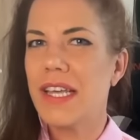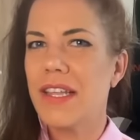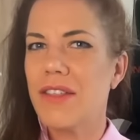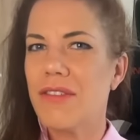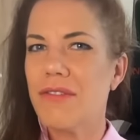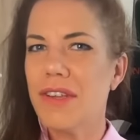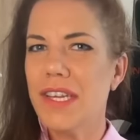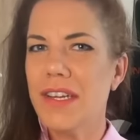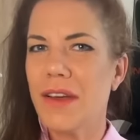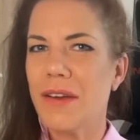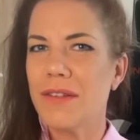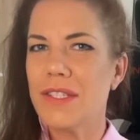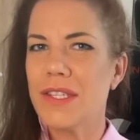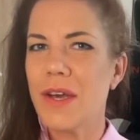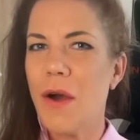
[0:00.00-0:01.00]
3
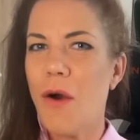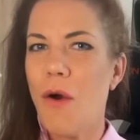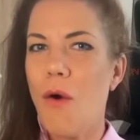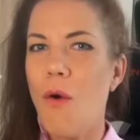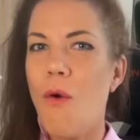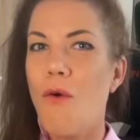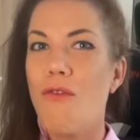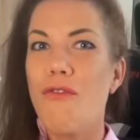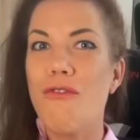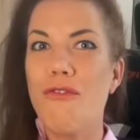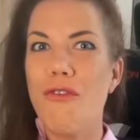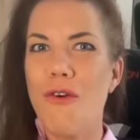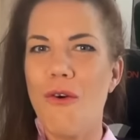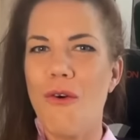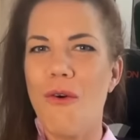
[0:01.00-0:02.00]
notes, or
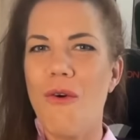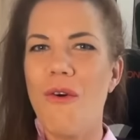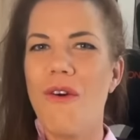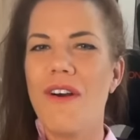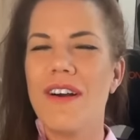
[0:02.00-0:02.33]
4.